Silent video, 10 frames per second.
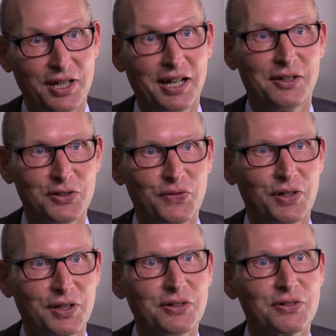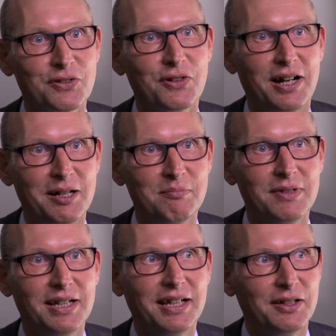great fun to
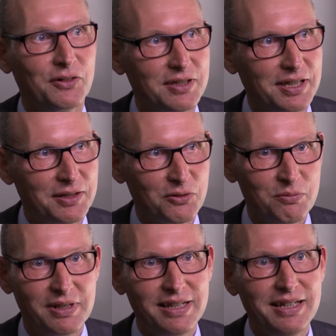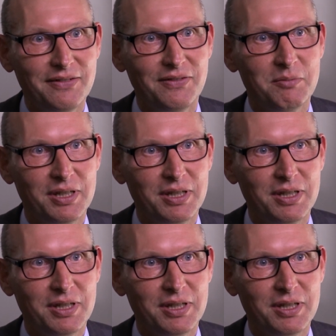face new challenges every day